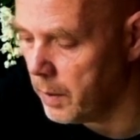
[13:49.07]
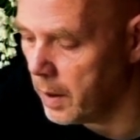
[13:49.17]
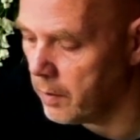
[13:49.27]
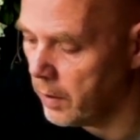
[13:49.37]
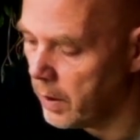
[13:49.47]
but
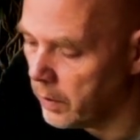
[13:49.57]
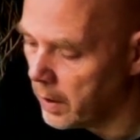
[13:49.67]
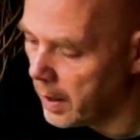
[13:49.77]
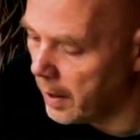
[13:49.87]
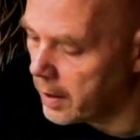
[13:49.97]
is there anything on
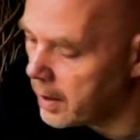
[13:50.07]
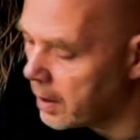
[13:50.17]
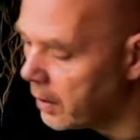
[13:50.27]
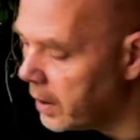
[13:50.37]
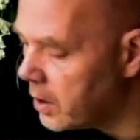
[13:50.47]
the list?
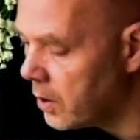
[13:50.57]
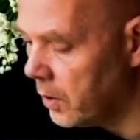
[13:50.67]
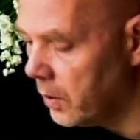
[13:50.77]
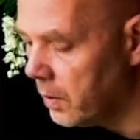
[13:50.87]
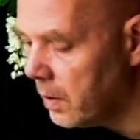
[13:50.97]
There's only
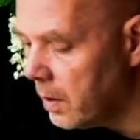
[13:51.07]
2.